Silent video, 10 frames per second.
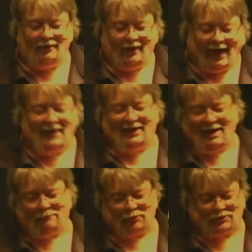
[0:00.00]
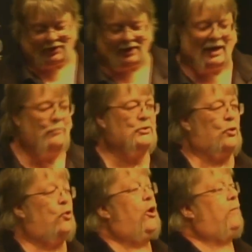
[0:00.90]
had leprosy, and he was a
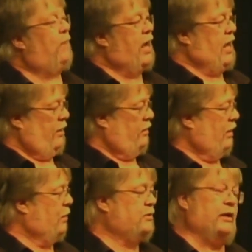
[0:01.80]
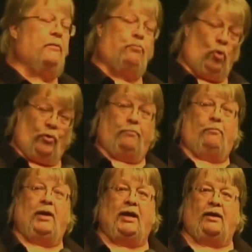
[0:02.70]
great man. He was an important
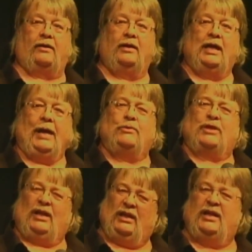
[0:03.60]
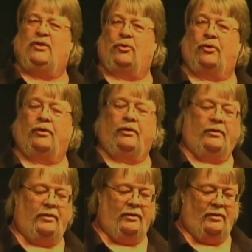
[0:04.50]
man. He was a leader.
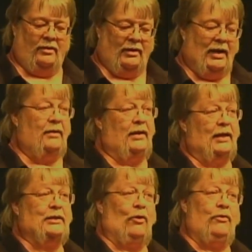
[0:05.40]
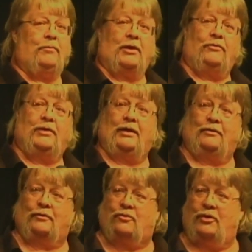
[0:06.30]
And they told him to go down
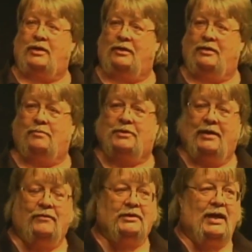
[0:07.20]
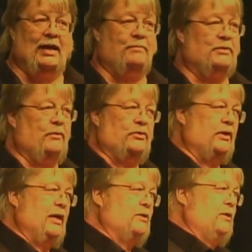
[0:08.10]
to the creek and dip 7 times. It was a
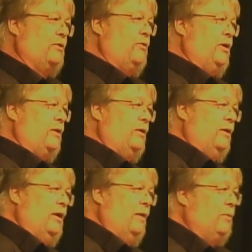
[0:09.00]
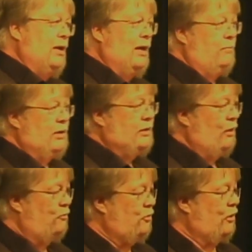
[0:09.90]
nasty creek. Be like me
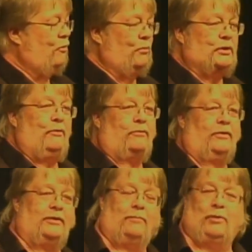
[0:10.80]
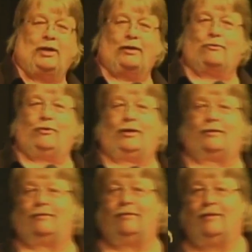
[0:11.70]
telling you, go to Matoka and dip in that
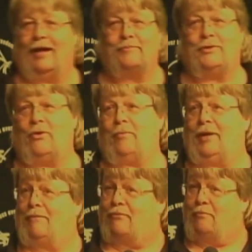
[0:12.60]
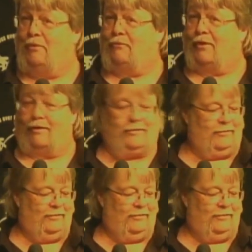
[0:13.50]
creek. I'm sorry, but I'm from over there.